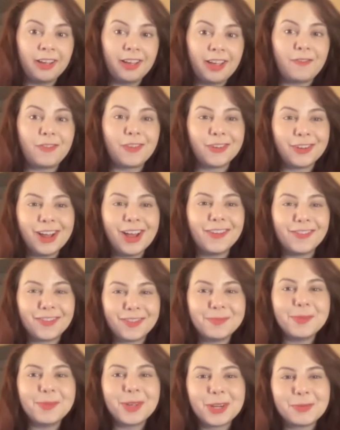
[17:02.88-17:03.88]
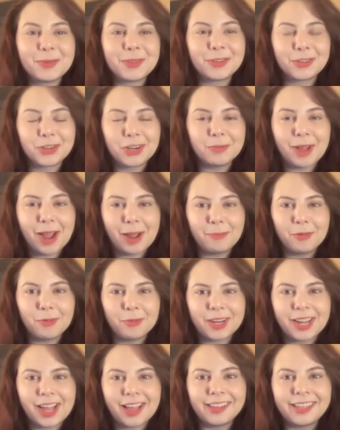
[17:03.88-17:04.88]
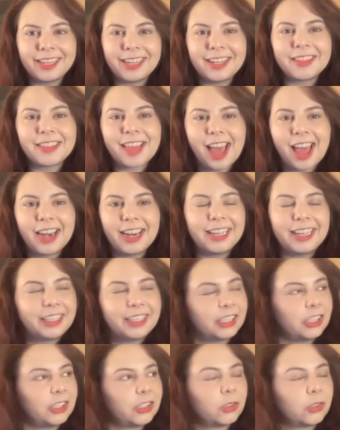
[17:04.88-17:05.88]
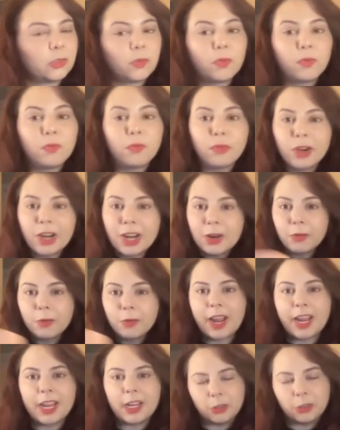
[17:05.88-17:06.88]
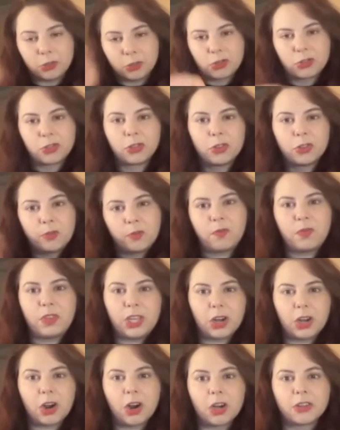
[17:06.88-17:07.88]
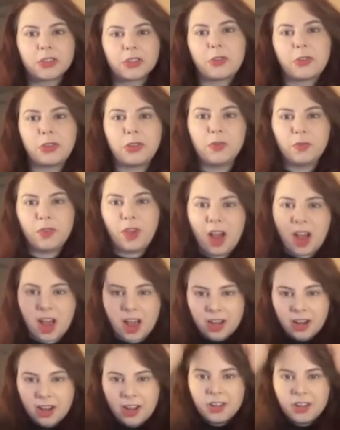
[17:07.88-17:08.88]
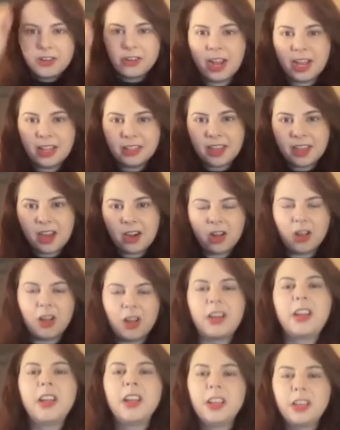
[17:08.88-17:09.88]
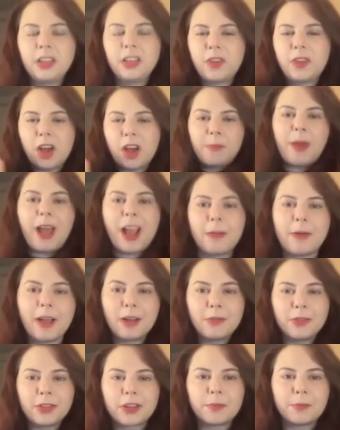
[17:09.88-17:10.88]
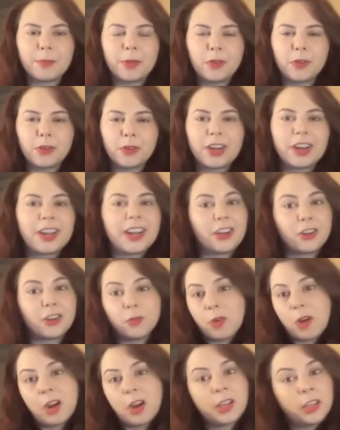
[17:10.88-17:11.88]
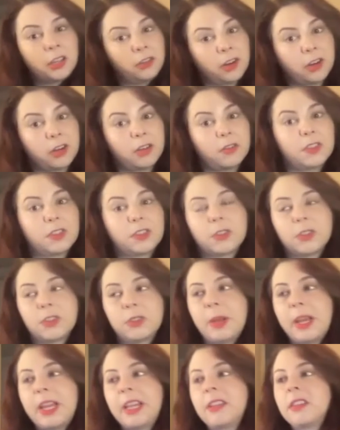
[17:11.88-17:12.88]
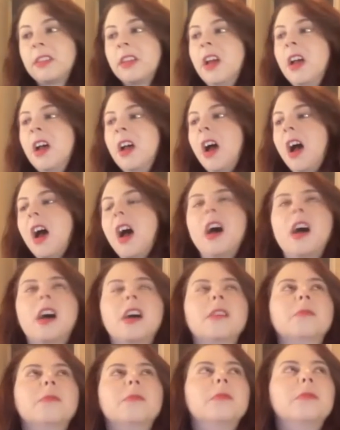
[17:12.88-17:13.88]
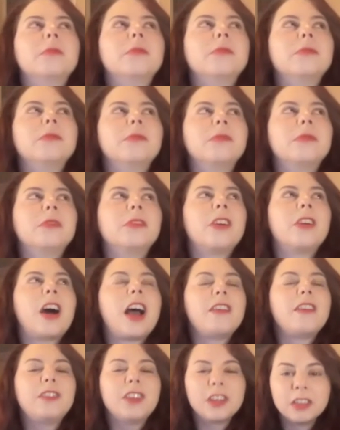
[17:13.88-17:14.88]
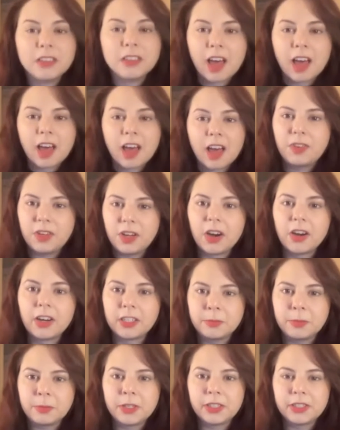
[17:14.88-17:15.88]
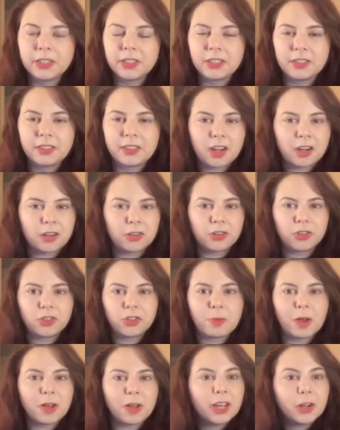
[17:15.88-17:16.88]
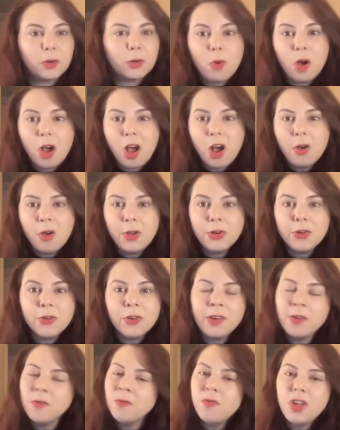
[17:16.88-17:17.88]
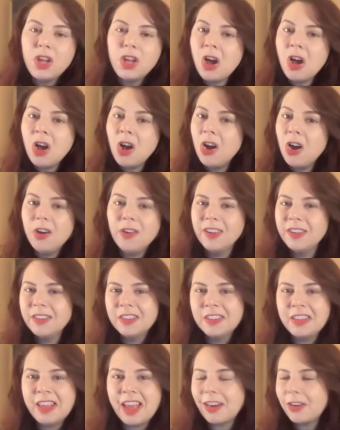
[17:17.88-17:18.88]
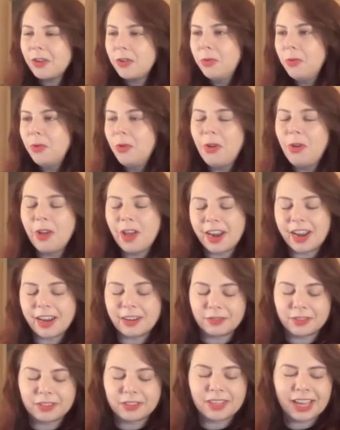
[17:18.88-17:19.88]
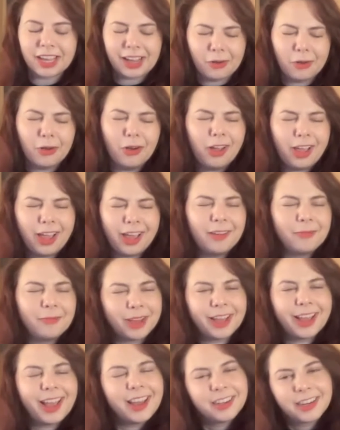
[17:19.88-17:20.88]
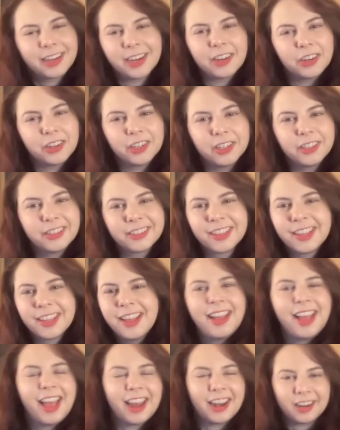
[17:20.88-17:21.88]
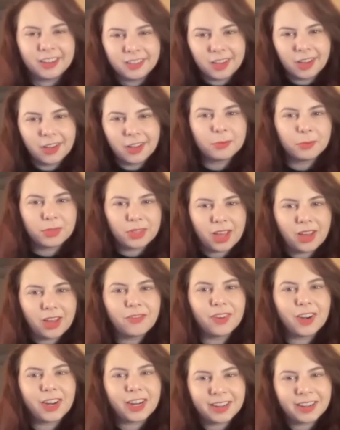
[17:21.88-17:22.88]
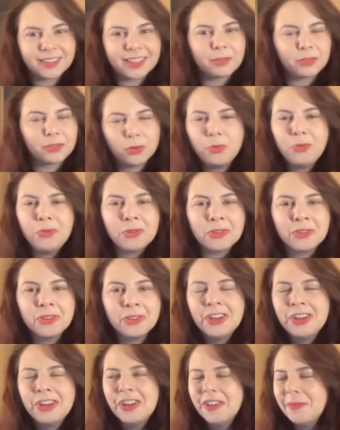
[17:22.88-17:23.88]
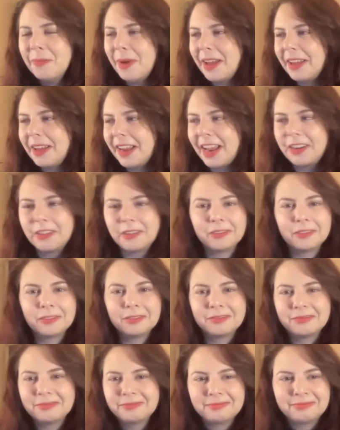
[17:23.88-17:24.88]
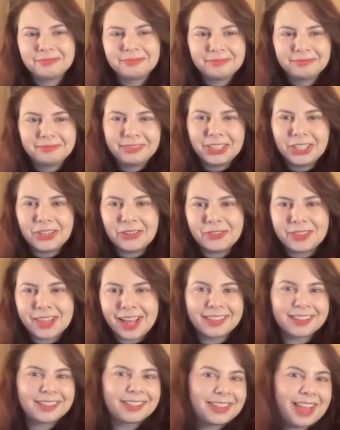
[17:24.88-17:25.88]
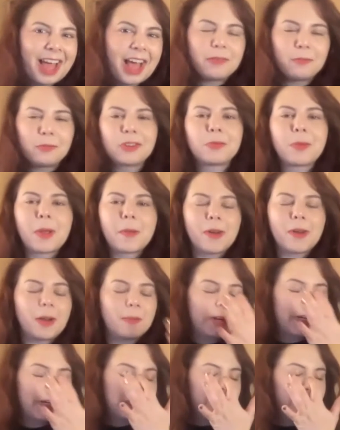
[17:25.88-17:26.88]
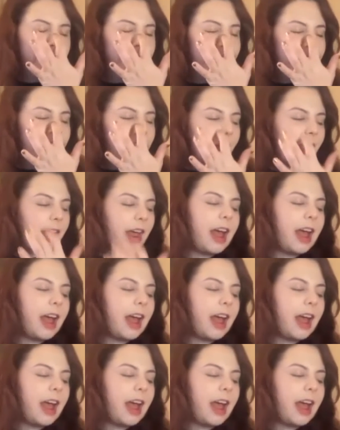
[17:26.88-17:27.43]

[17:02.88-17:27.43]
If you're not familiar with the term hyper reality, that is free range VR. So you've got your headset on, you've got a backpack with a computer in it, and you're walking around a physical space. I've done a lot of VR experiences that are just about like, whoa, you're in VR, isn't that cool? And I'm just like, oh, okay, my head kind of hurts. And I saw some stuff and I guess that was cool, but I don't, that was my primary experience of it.